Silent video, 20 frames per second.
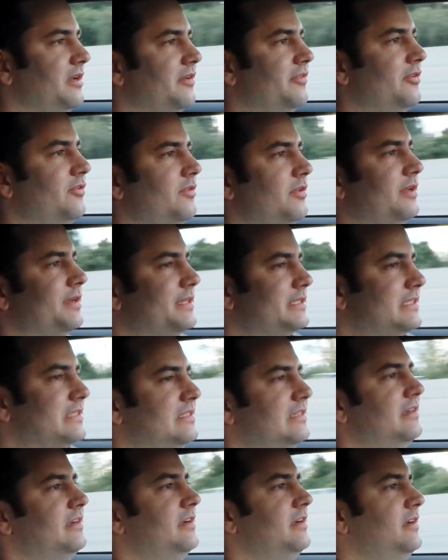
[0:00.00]
to do this.
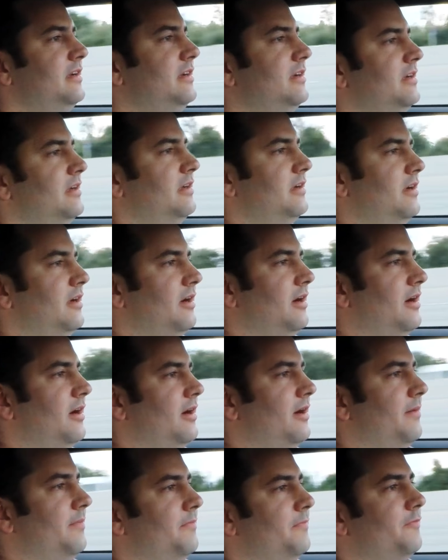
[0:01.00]

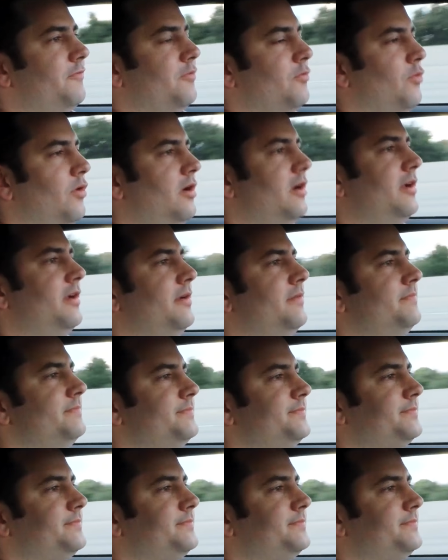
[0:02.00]
For one,